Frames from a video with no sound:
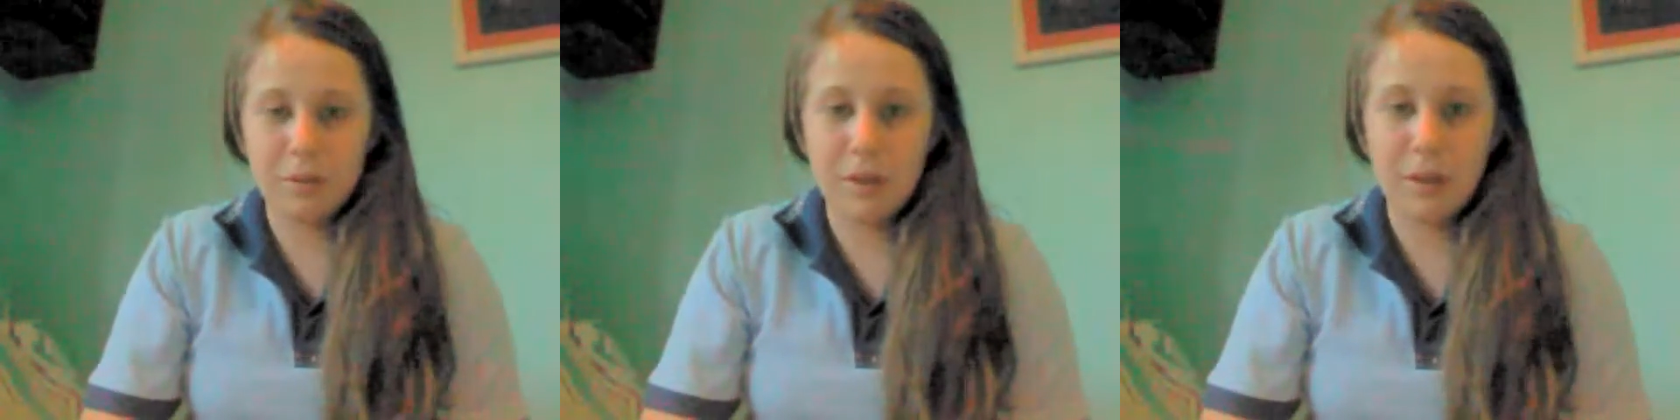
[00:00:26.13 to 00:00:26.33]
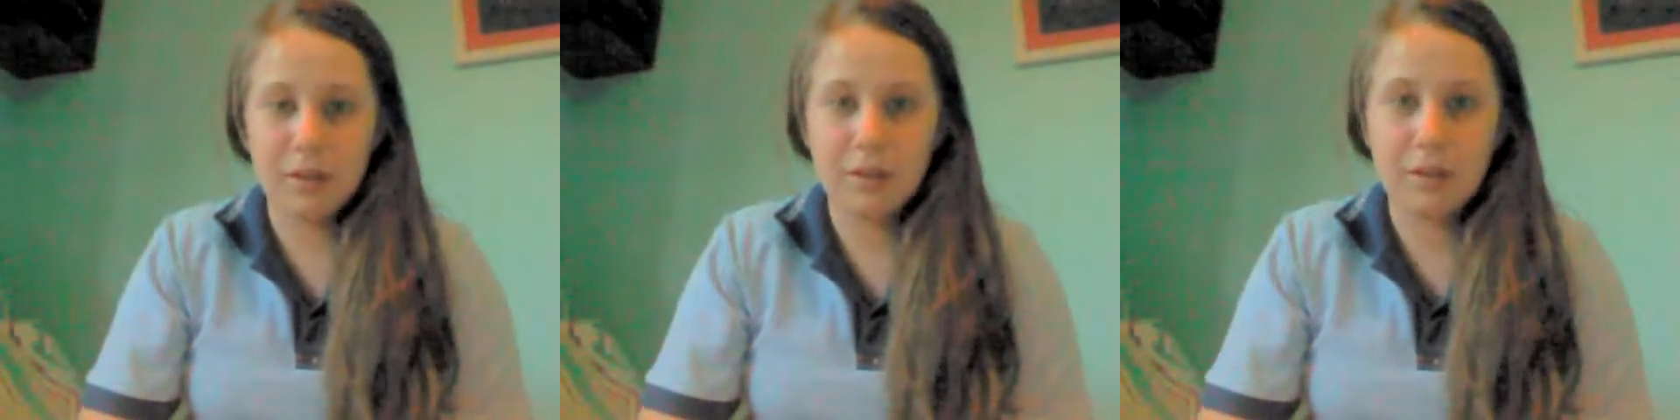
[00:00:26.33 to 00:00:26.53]

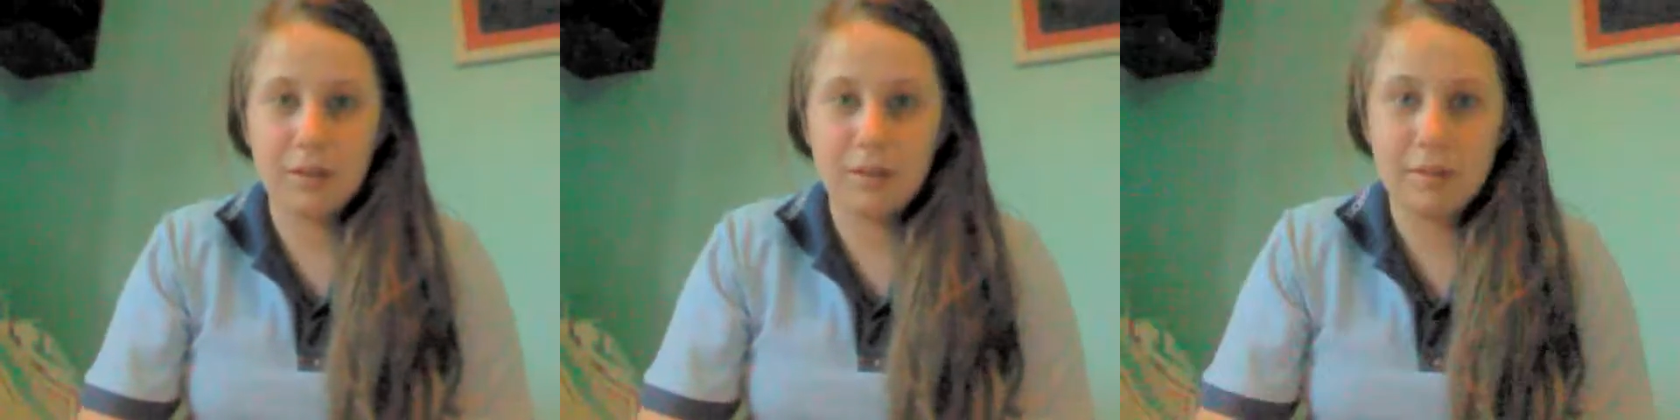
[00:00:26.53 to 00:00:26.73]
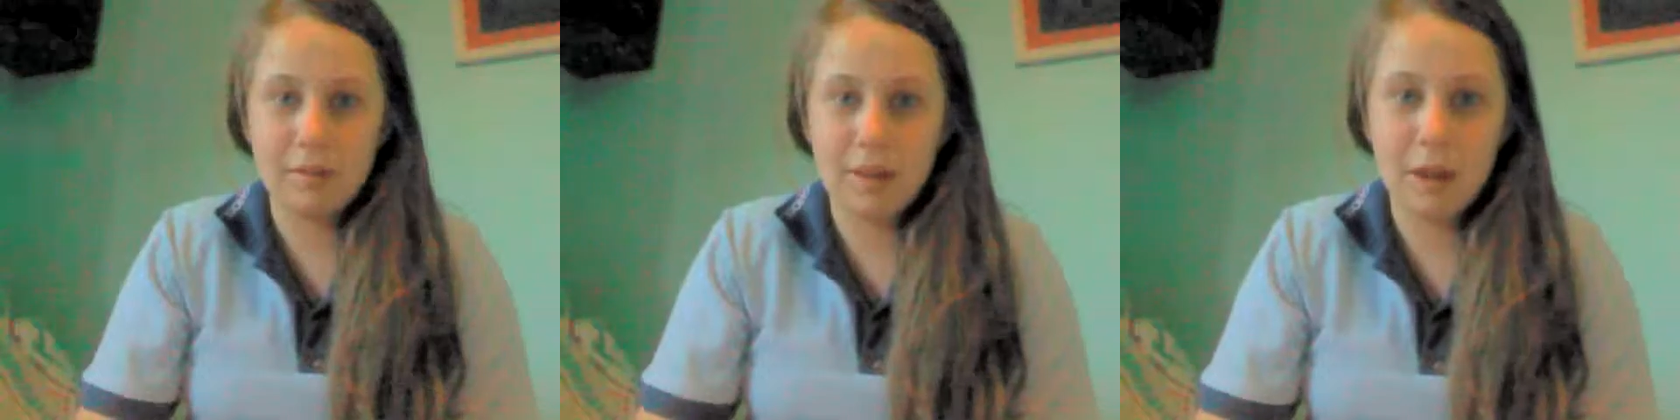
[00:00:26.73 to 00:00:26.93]
like,
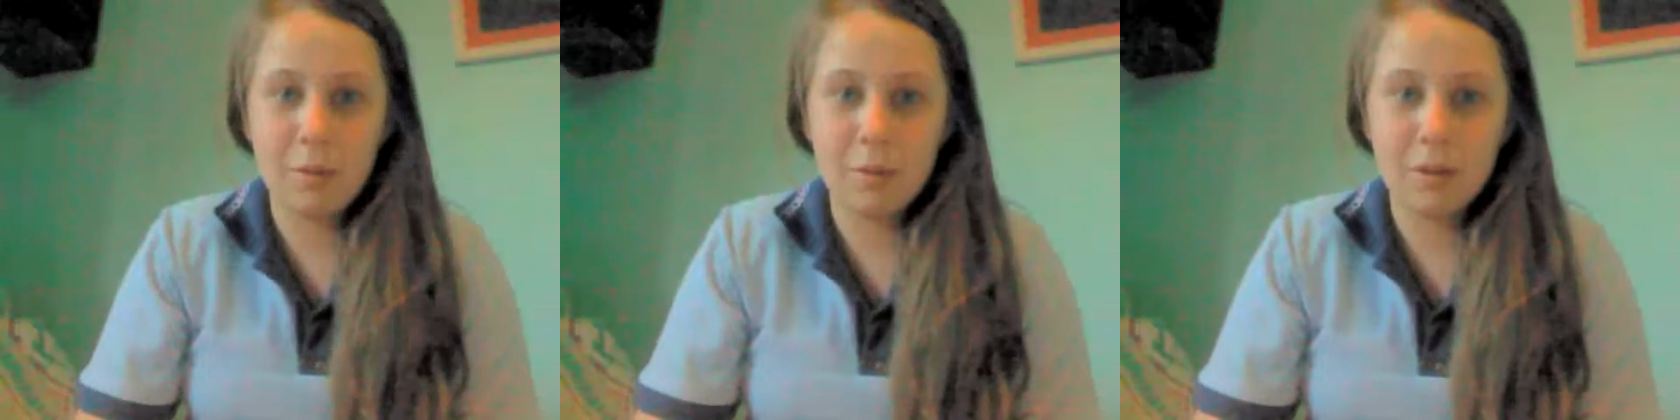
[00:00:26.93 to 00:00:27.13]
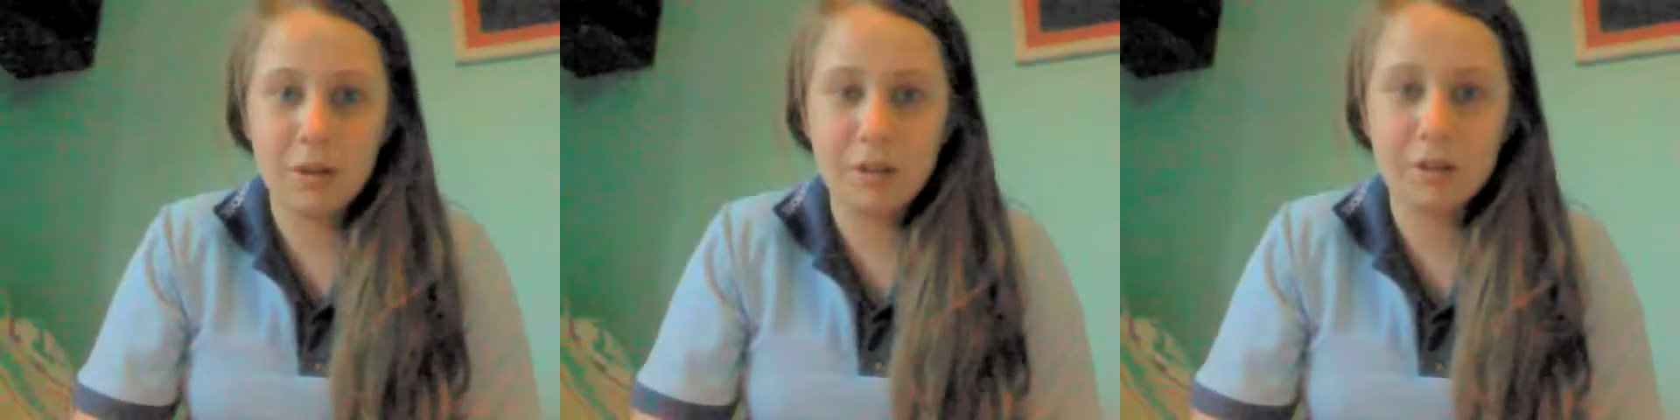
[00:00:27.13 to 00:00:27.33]
I
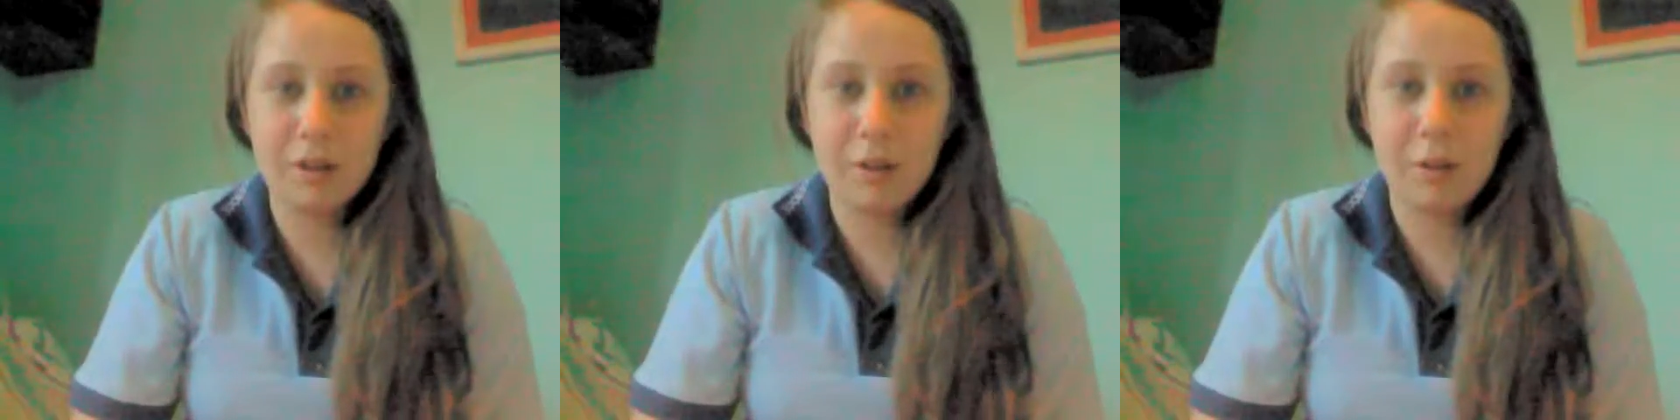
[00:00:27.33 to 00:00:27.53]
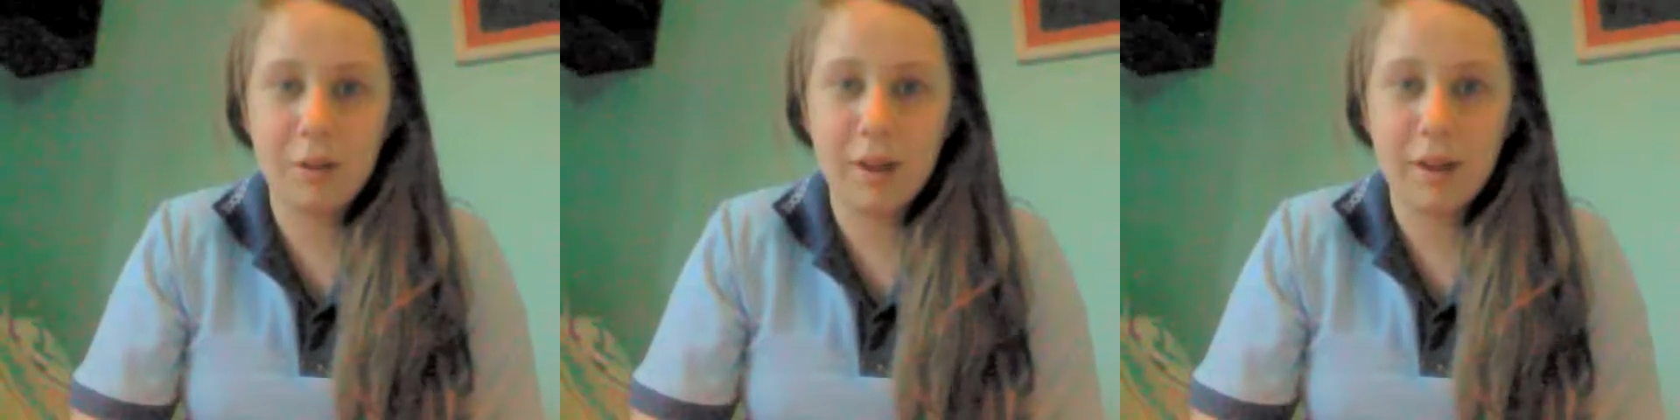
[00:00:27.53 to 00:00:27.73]
want it to
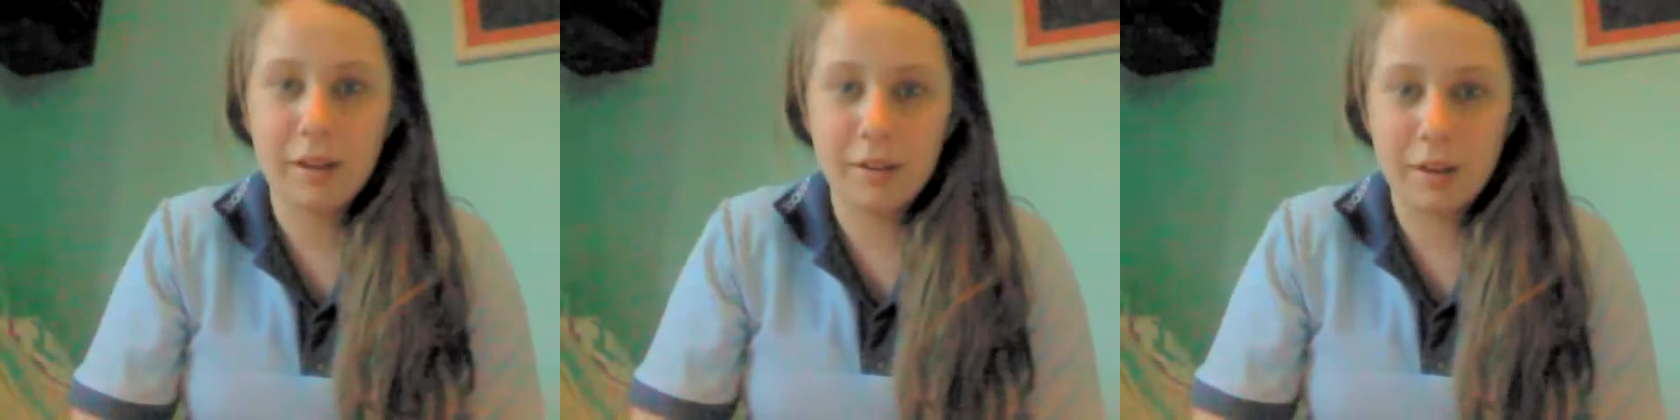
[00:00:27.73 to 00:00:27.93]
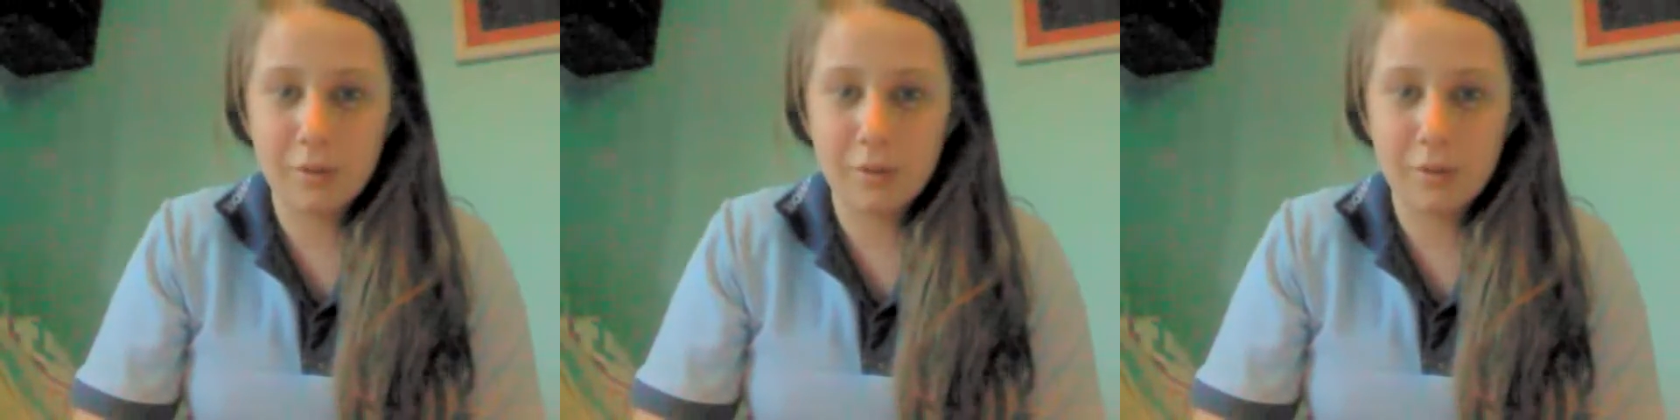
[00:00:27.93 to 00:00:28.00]
go away.